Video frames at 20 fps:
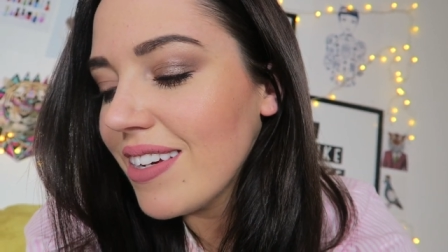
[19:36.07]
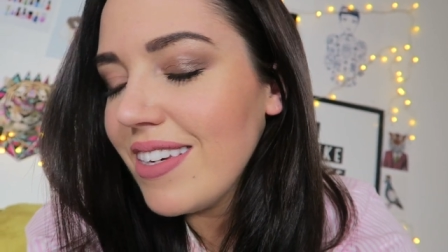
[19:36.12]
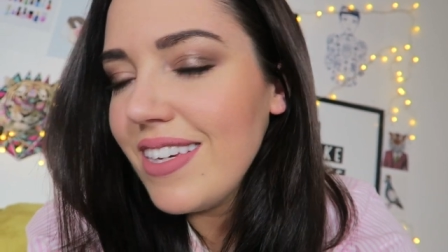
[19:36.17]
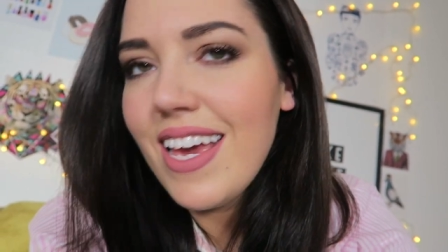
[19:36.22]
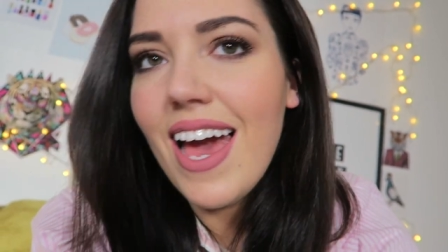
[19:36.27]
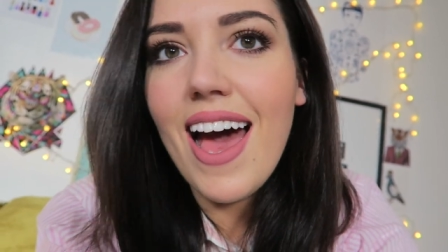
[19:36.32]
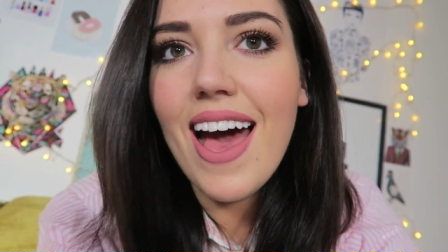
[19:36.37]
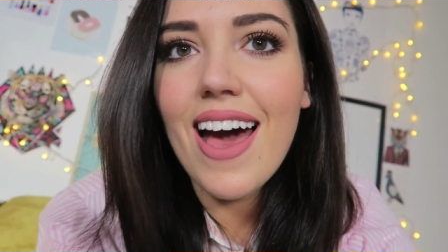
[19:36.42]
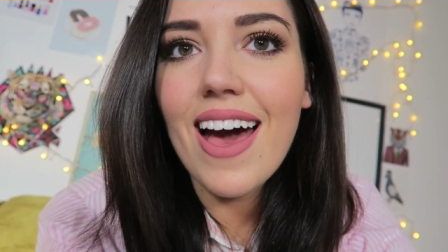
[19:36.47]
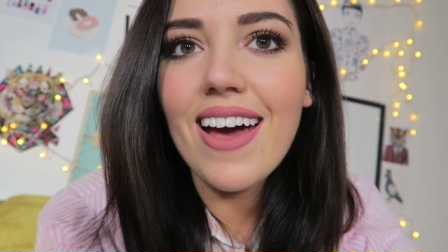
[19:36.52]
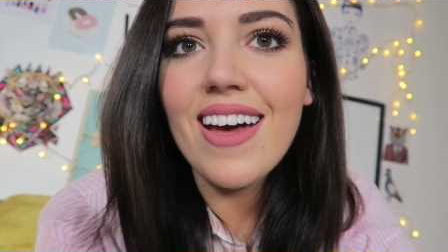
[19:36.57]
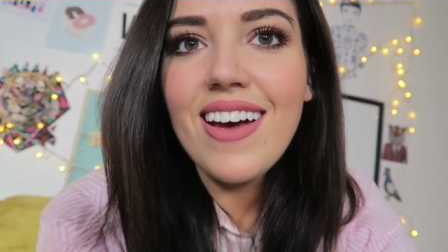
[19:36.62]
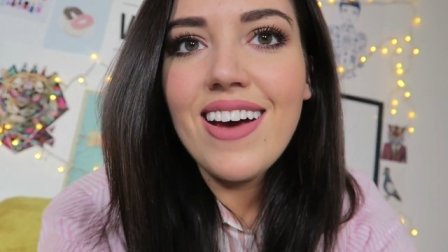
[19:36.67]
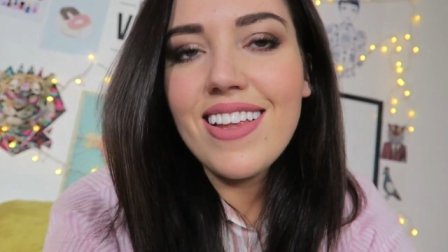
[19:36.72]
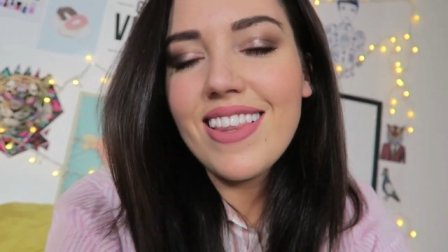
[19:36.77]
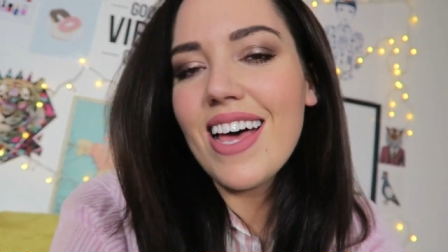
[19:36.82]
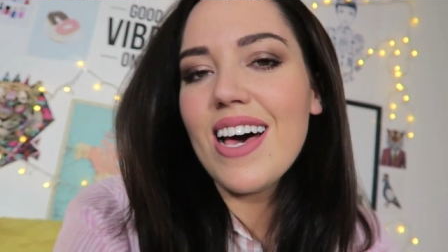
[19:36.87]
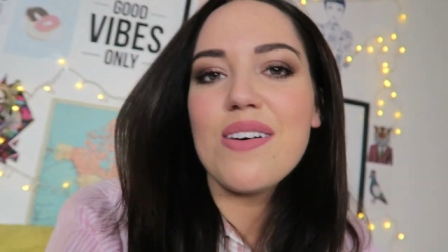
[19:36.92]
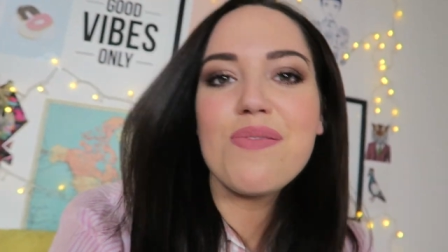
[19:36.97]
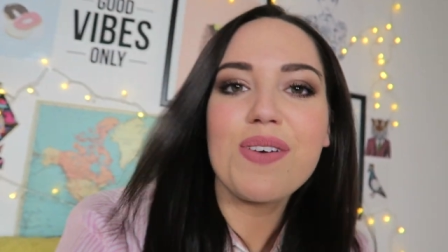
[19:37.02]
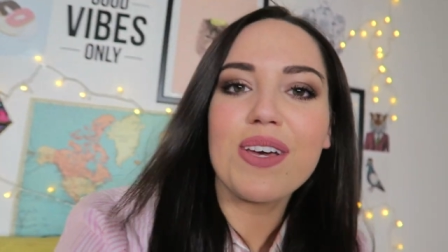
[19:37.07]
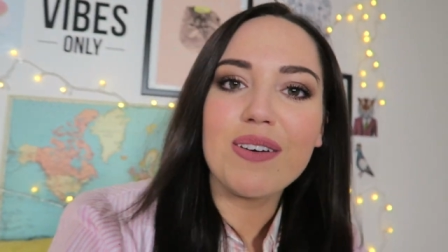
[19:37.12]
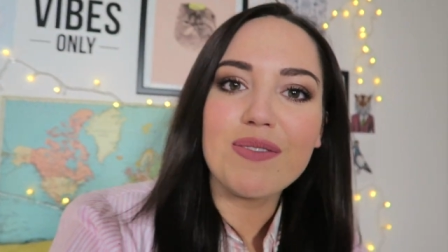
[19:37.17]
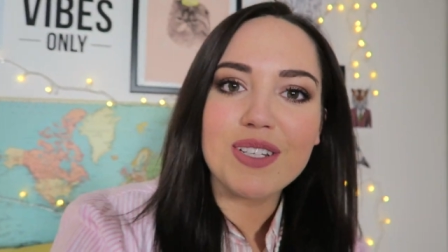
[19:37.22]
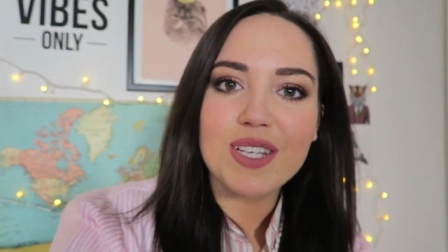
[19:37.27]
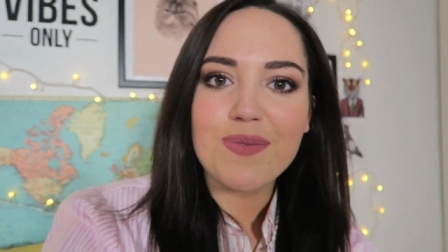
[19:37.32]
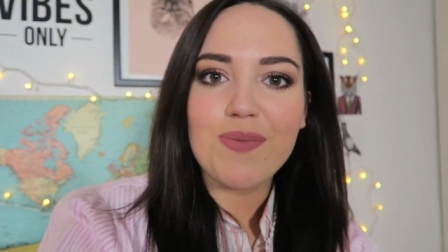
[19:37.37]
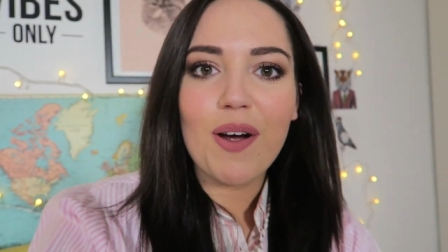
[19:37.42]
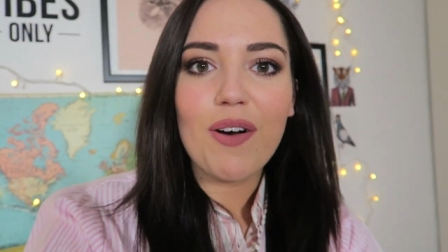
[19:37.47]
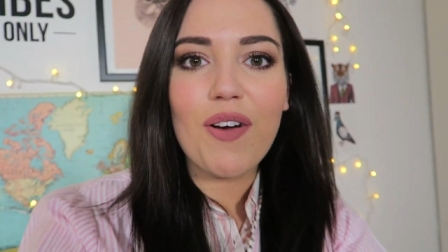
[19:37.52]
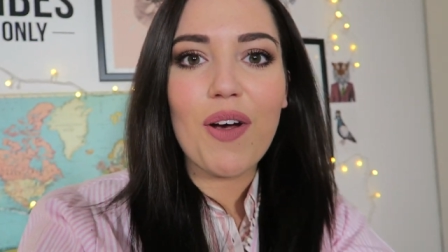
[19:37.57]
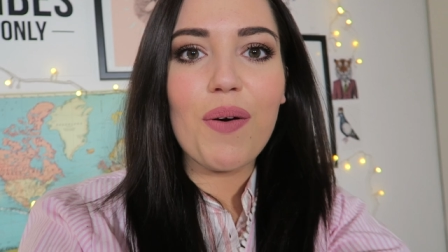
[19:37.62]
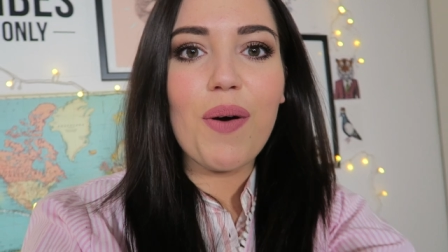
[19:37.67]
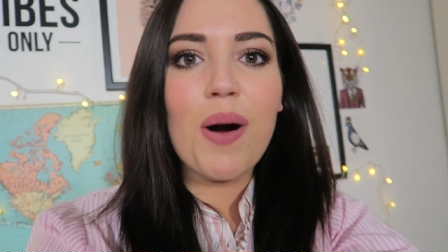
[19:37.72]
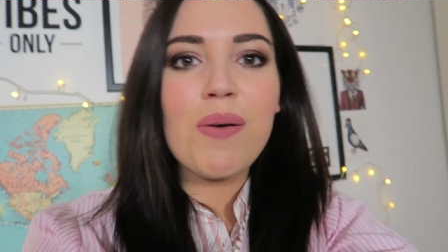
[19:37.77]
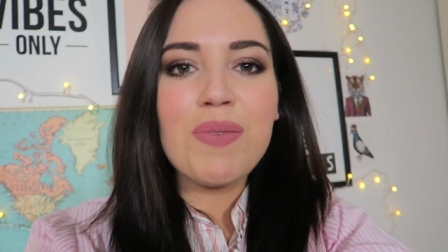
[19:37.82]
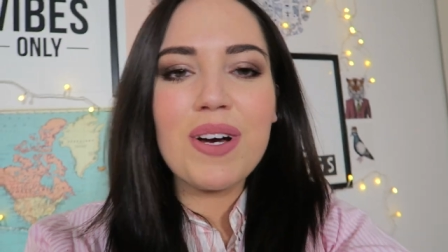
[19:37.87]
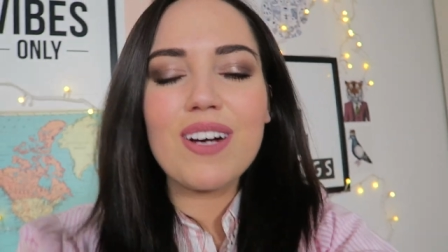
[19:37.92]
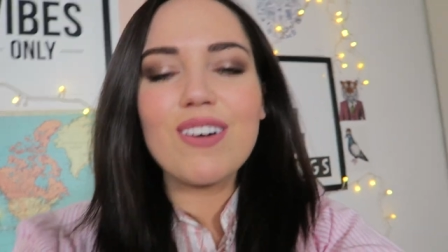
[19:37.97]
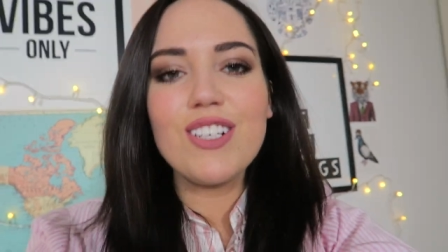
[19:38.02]
Yeah, That'll be up tomorrow.
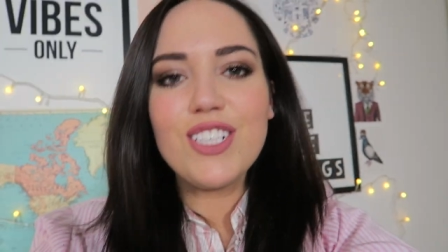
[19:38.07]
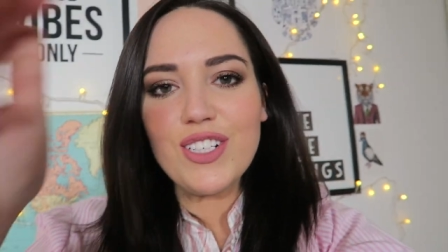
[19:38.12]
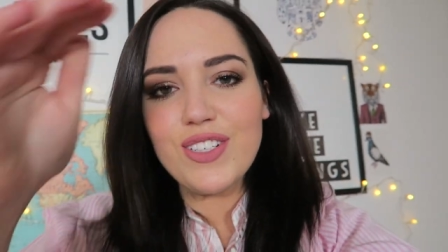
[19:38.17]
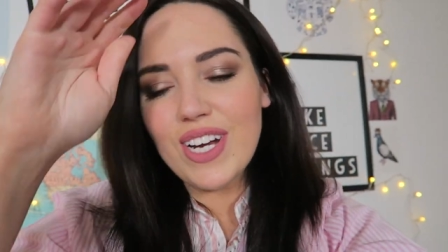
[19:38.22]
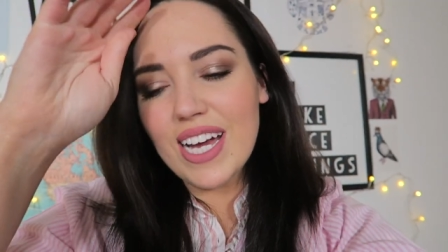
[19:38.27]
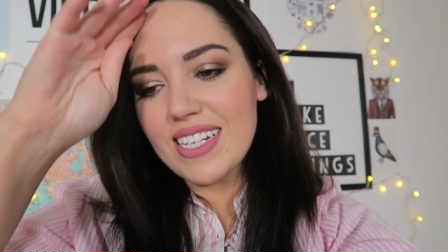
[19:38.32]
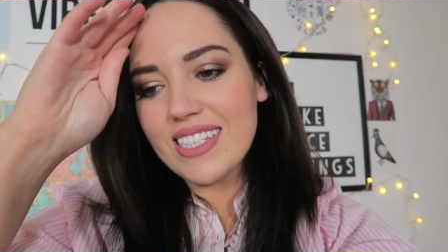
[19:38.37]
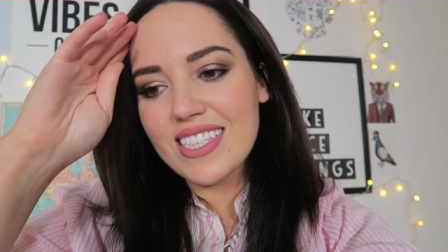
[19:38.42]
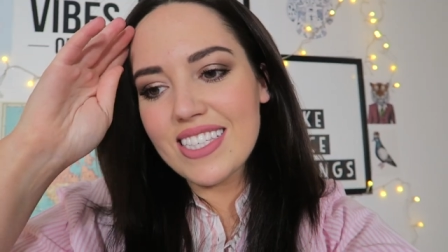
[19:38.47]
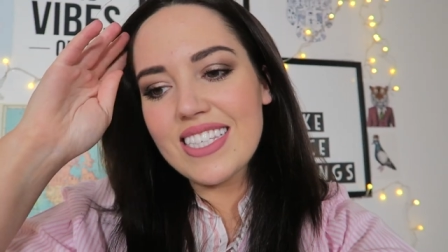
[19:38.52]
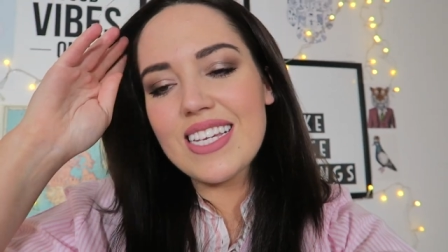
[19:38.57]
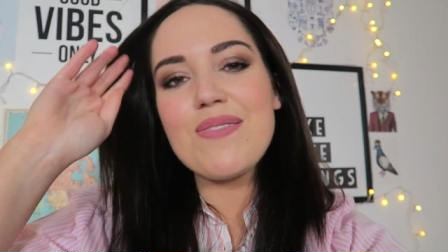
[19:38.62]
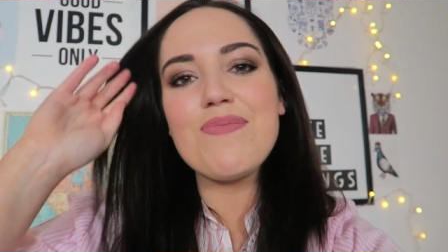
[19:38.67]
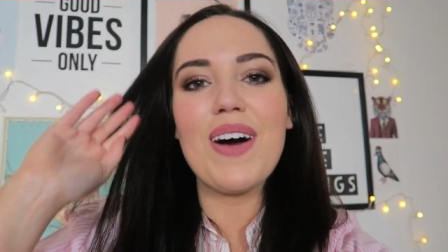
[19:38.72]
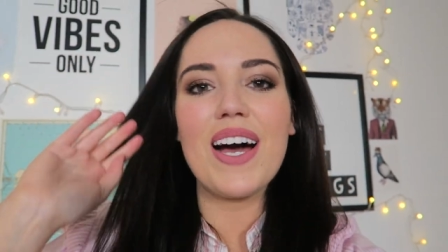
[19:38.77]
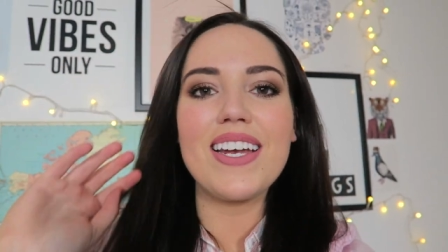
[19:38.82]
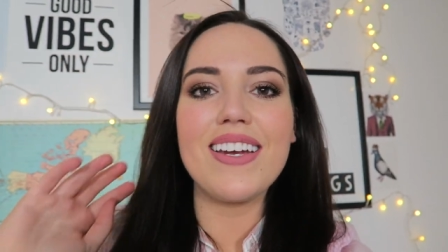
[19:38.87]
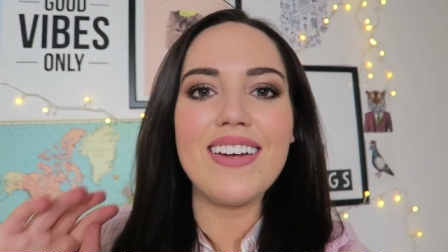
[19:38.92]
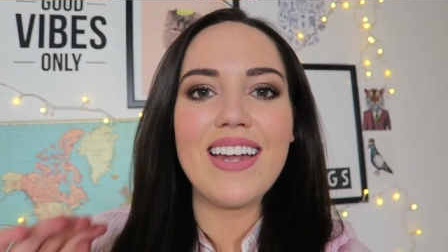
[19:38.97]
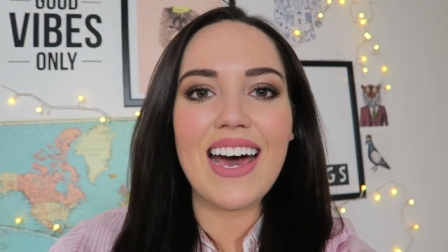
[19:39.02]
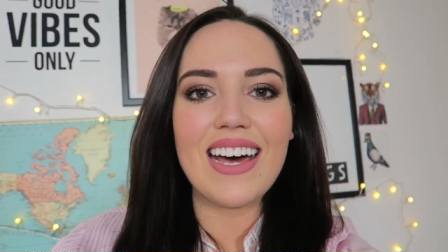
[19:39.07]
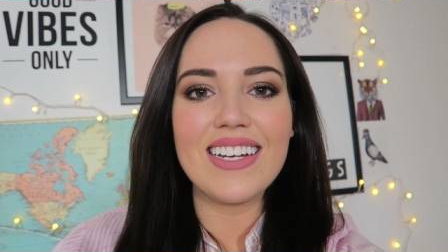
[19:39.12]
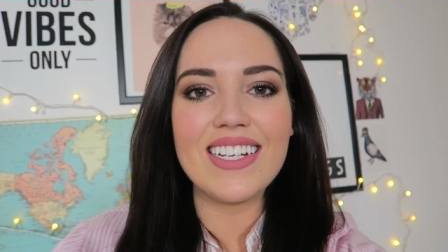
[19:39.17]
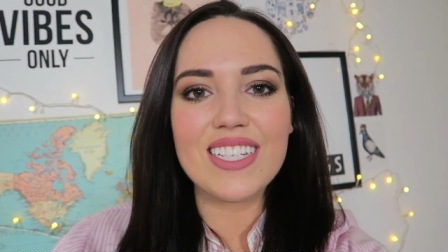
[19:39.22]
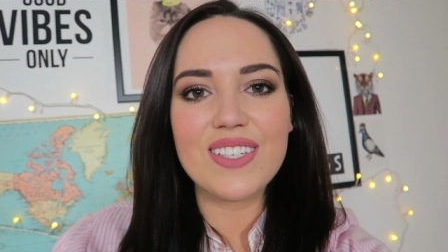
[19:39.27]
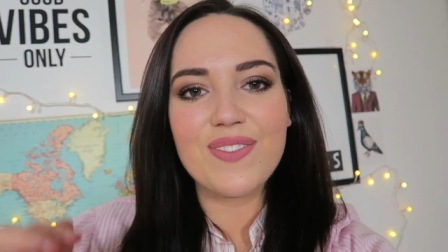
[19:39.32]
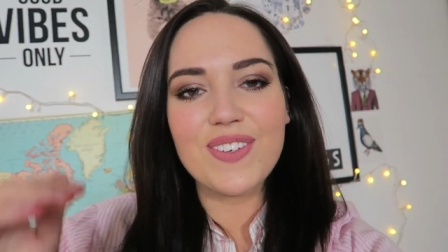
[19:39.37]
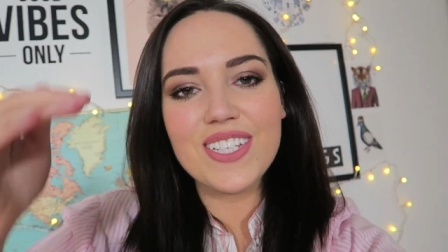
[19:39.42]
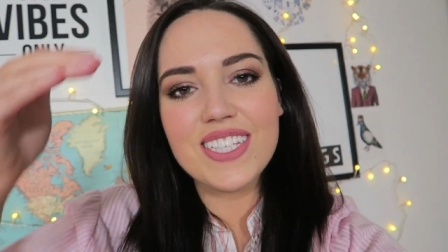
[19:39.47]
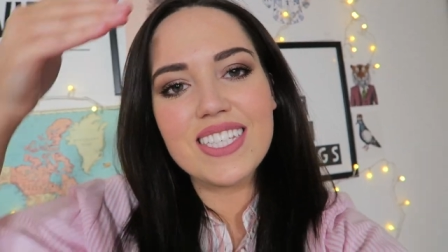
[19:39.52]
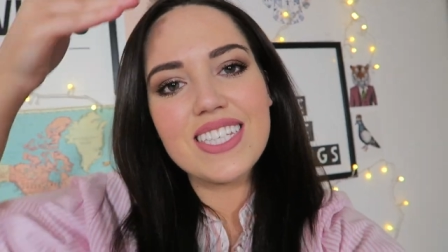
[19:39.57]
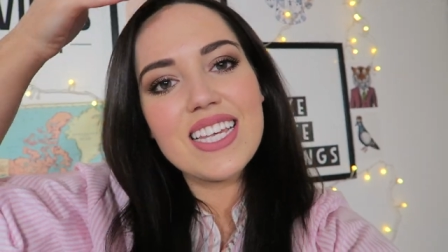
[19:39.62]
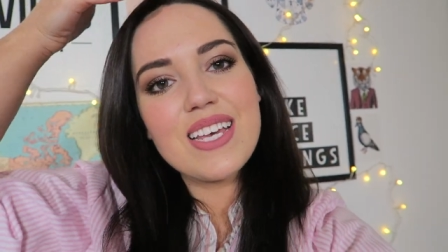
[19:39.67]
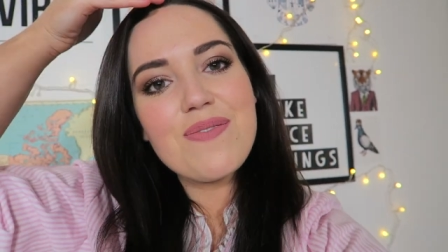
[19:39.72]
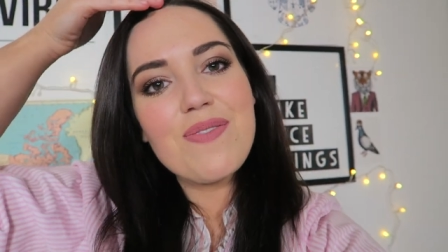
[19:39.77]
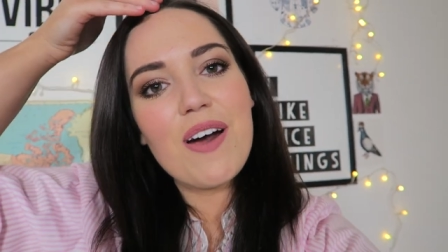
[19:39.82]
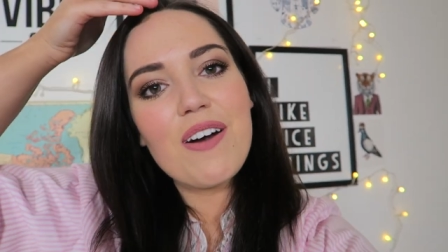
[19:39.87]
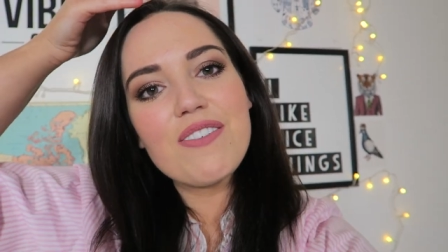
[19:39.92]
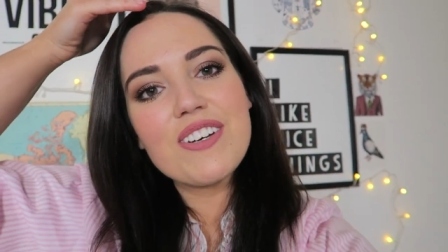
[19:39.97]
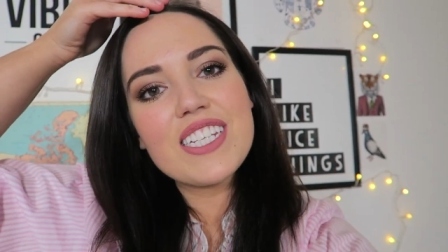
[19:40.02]
Oh my god, you'll get to see mine and Hannah's fun
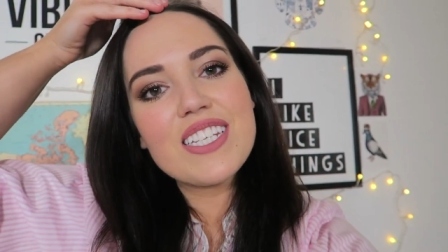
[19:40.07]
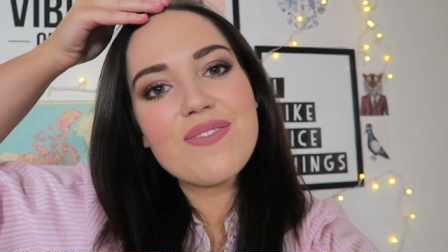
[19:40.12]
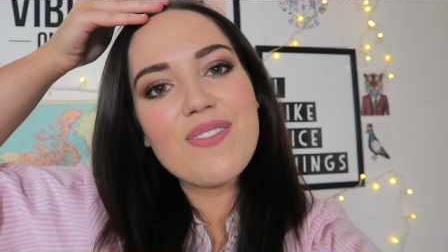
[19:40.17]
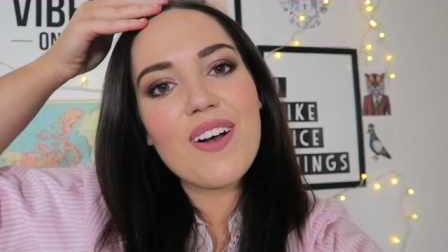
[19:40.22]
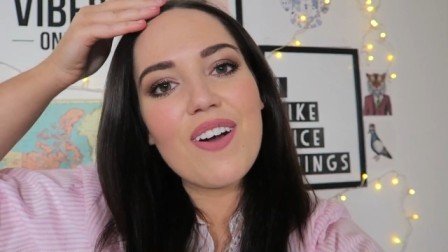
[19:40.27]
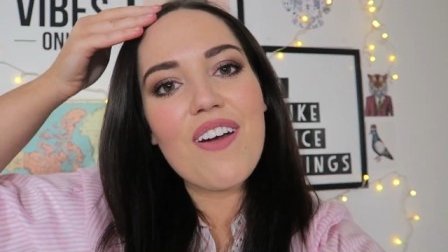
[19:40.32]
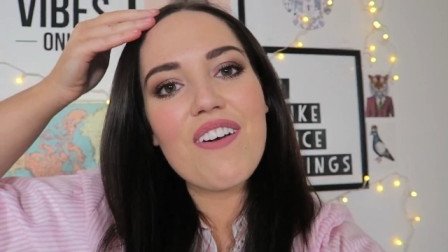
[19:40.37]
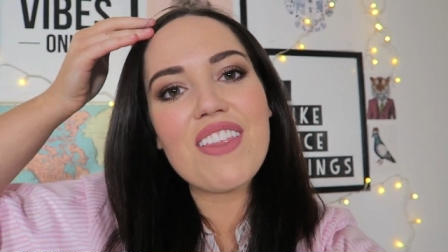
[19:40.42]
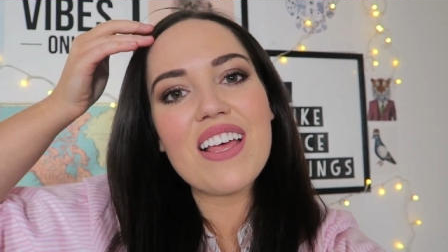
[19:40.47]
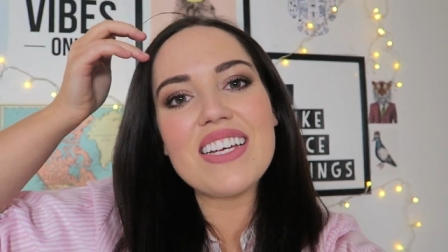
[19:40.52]
sleepover tomorrow.